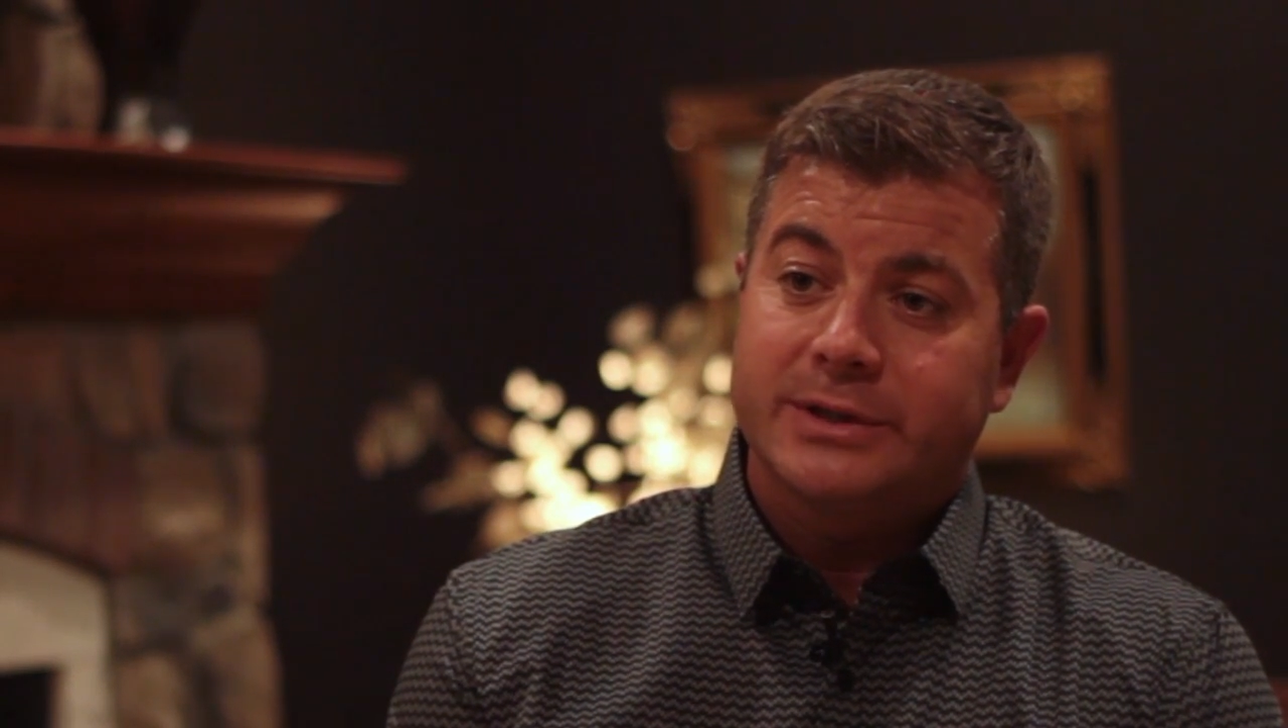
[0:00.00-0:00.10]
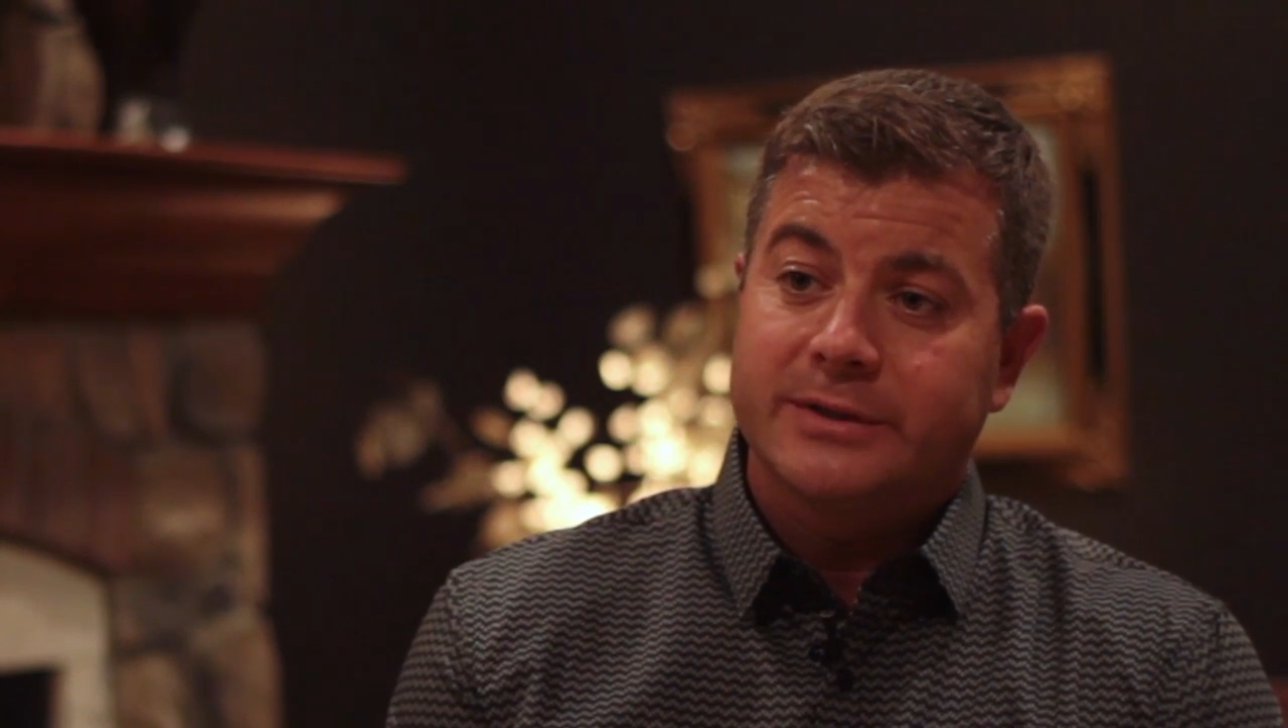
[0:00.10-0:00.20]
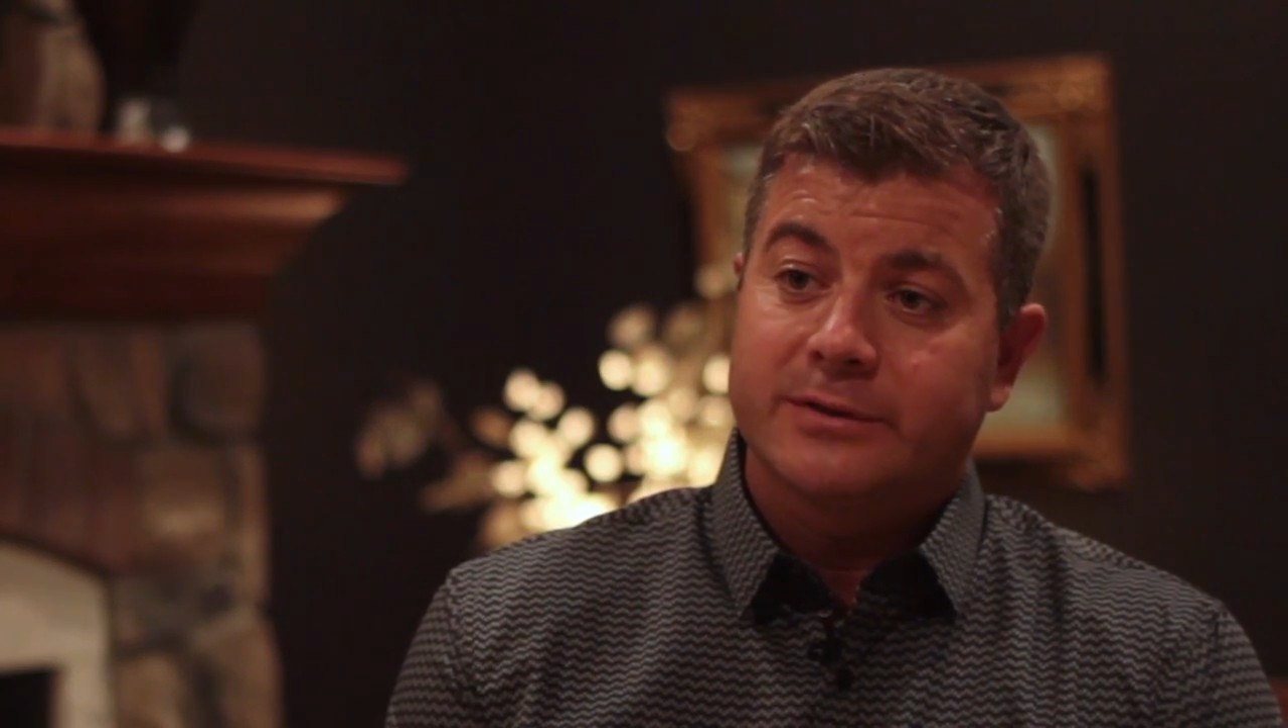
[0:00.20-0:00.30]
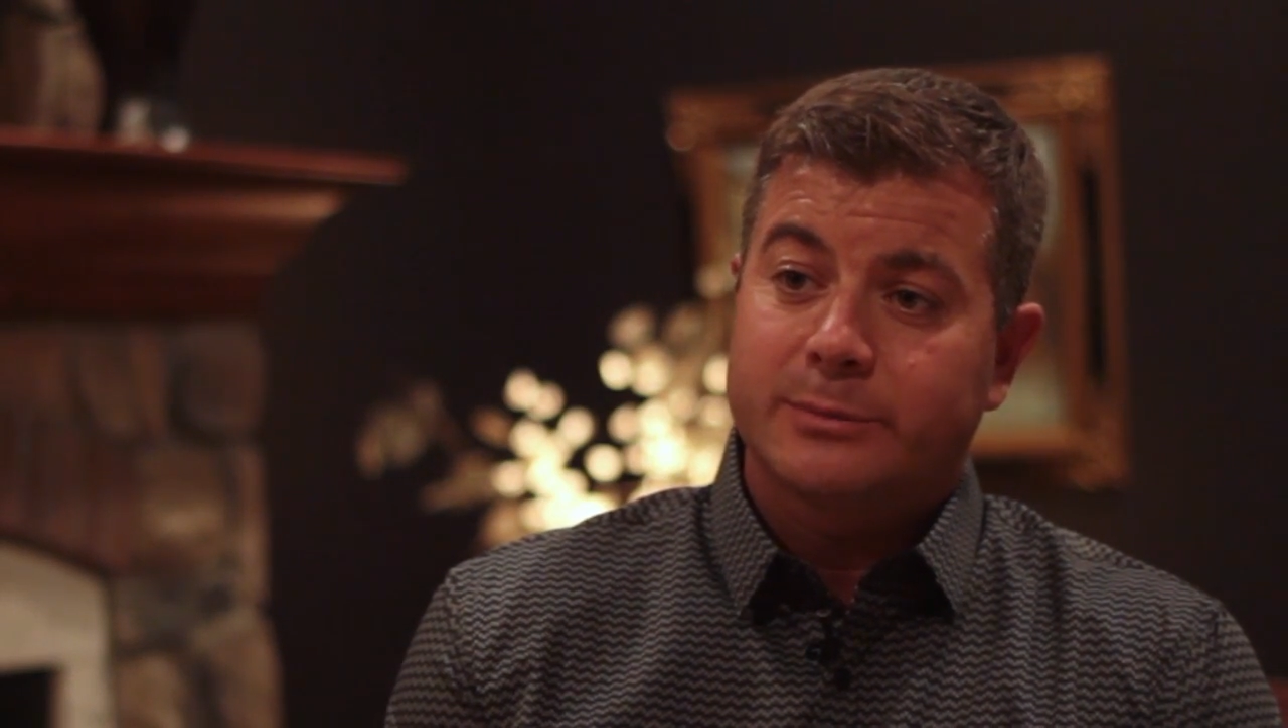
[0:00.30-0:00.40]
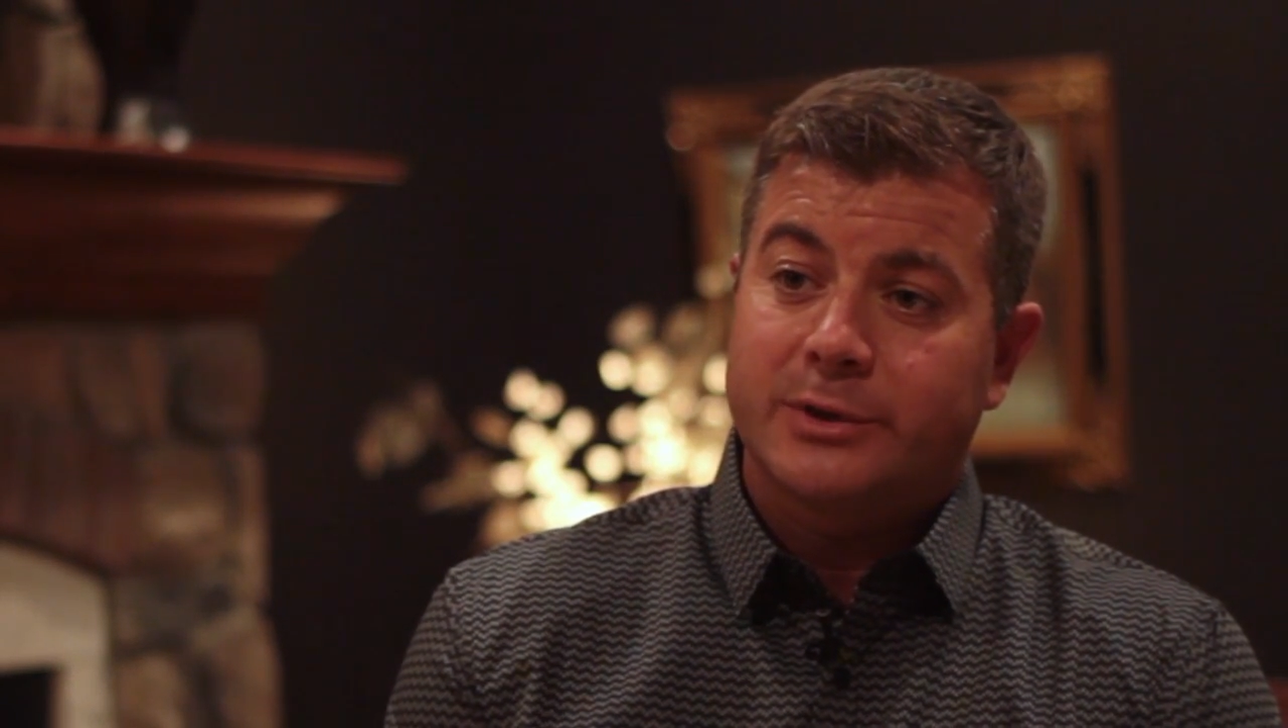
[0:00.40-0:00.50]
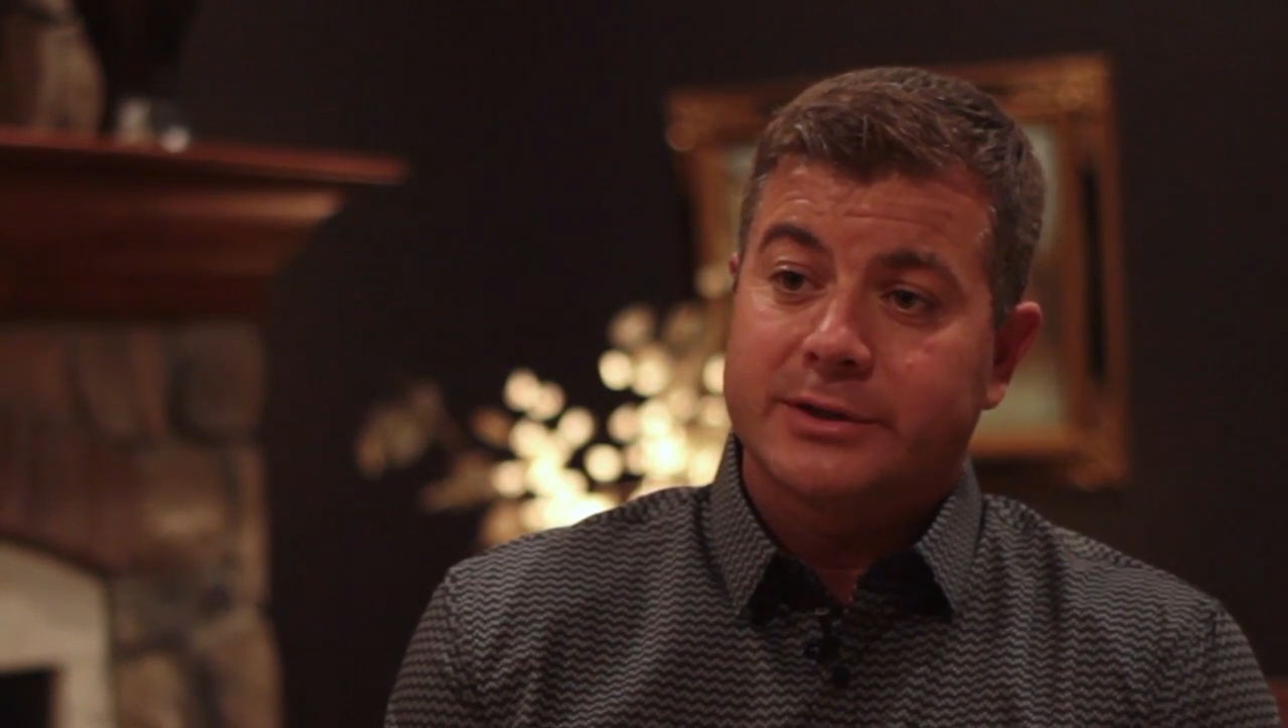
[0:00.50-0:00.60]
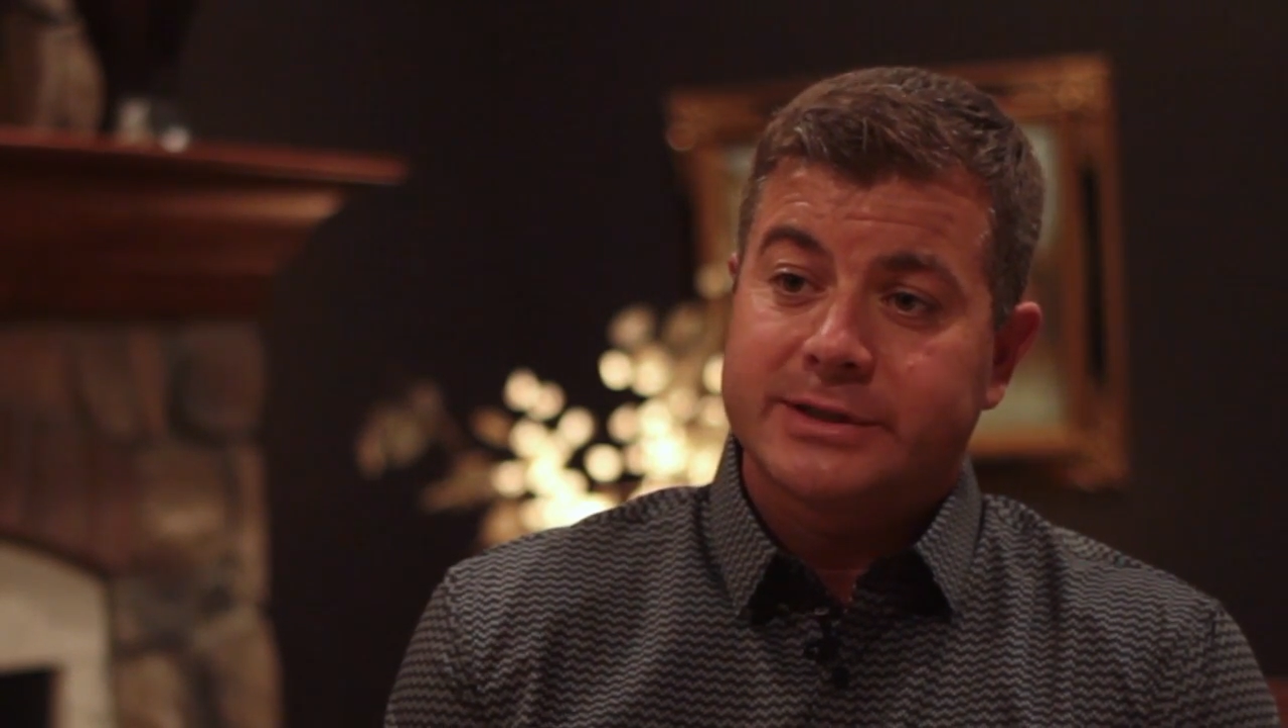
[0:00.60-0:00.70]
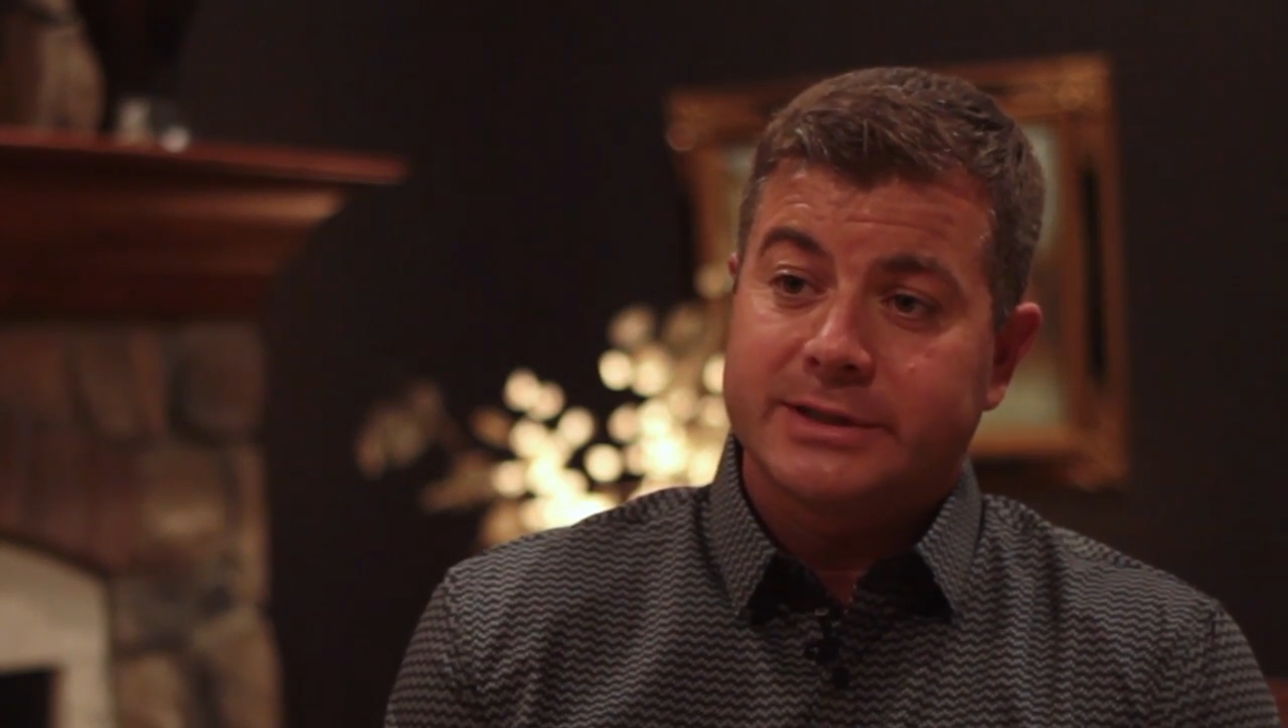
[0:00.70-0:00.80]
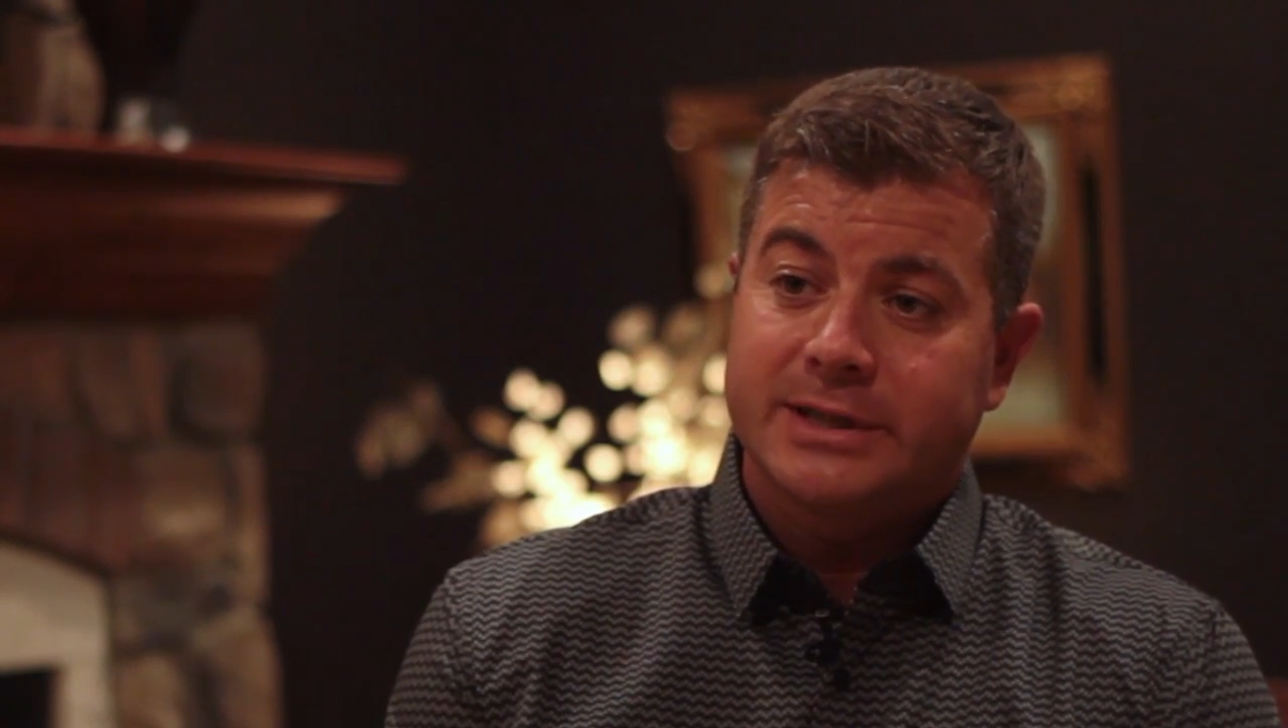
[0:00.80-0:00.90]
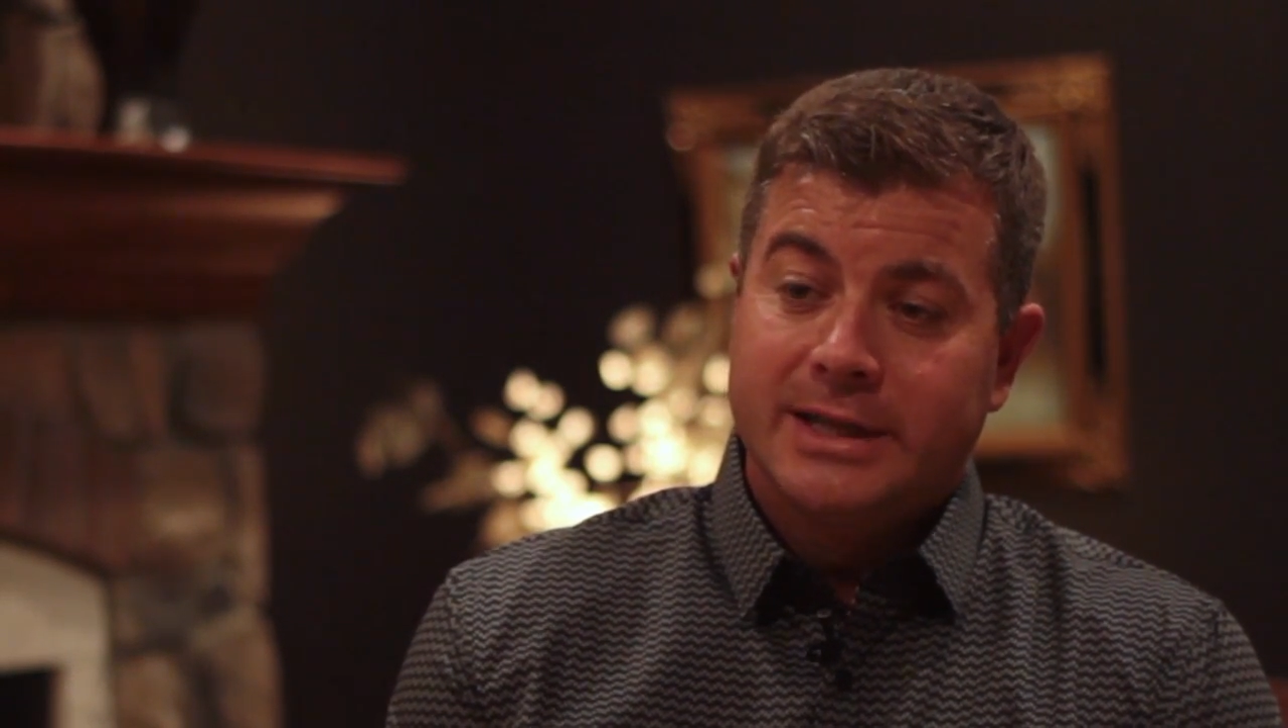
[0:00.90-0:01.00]
different
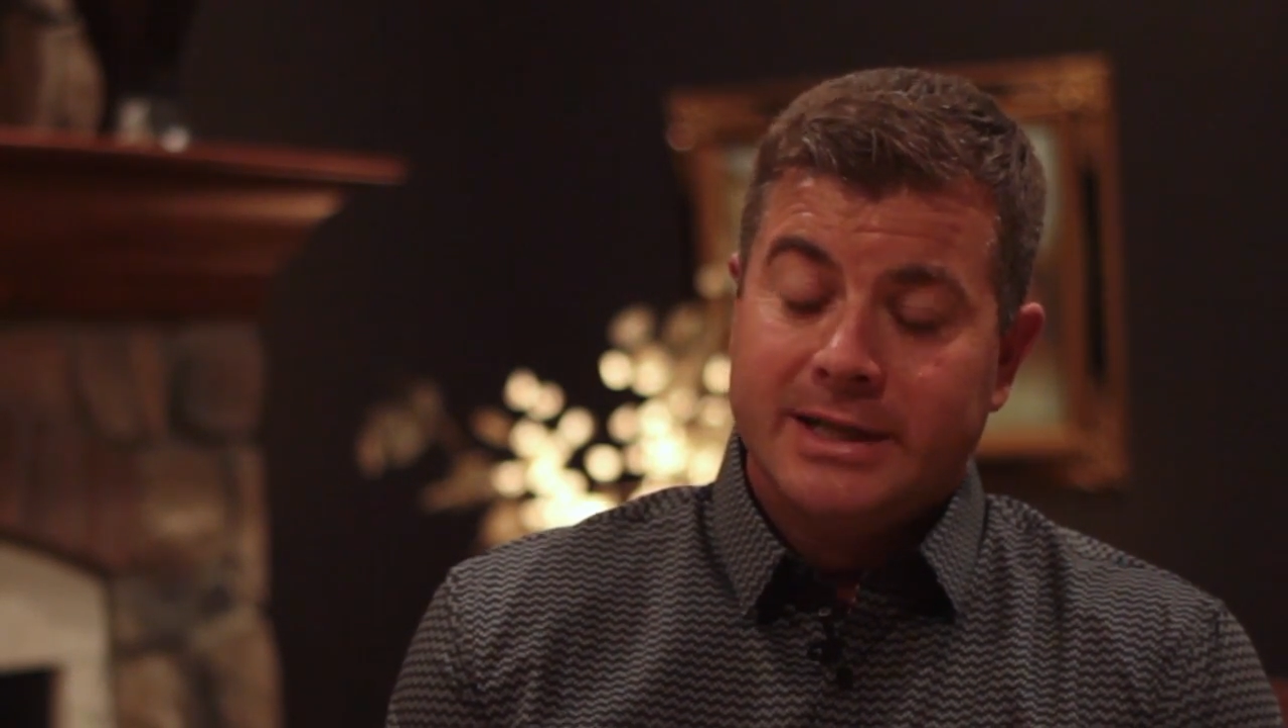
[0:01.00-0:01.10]
person.